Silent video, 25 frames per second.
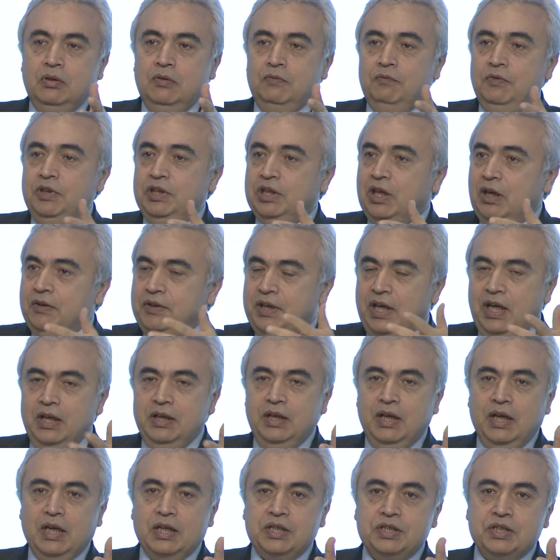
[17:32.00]
without any
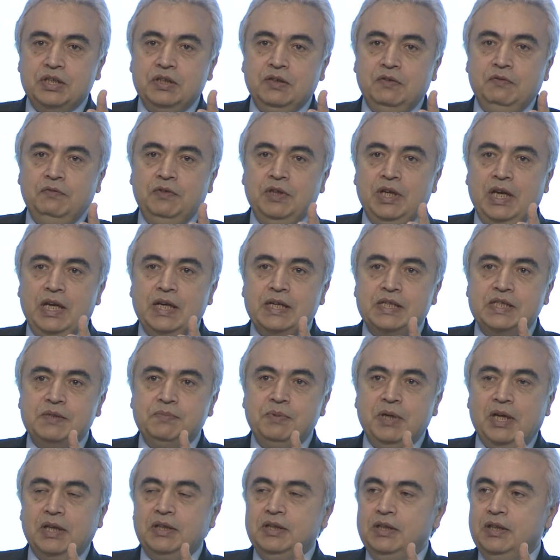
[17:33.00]
action, we
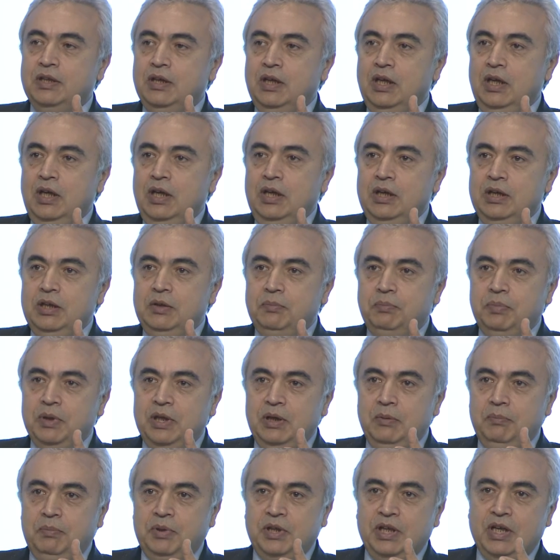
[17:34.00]
expect the
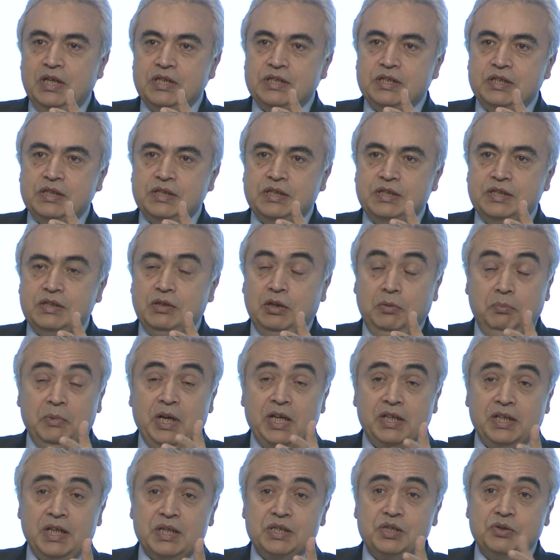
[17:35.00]
prices, the
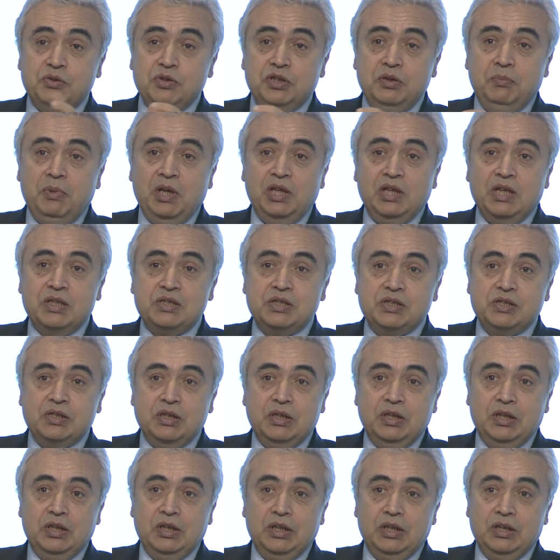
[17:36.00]
markets to
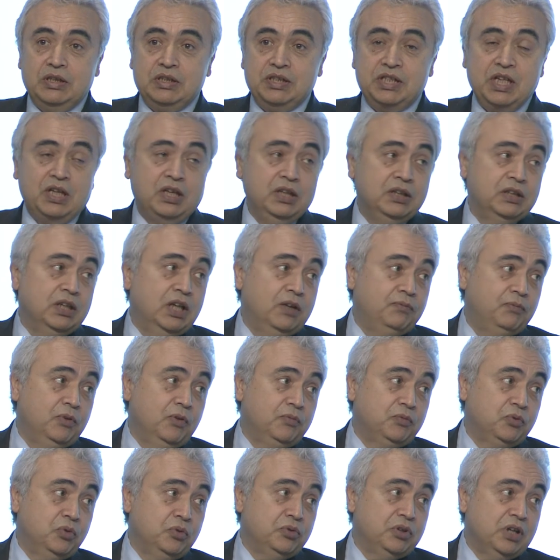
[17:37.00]
rebalance second half
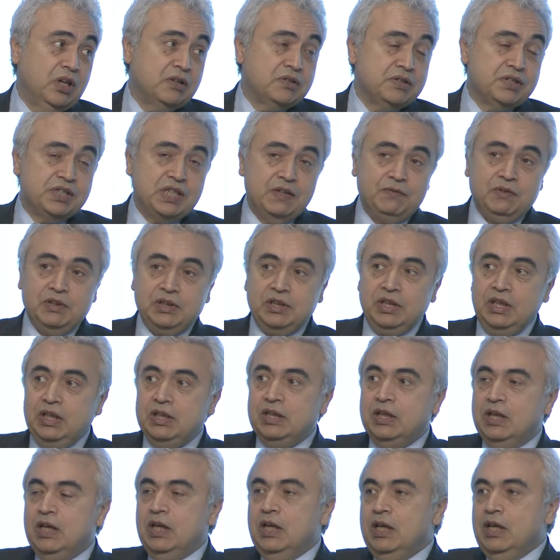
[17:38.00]
of 2017.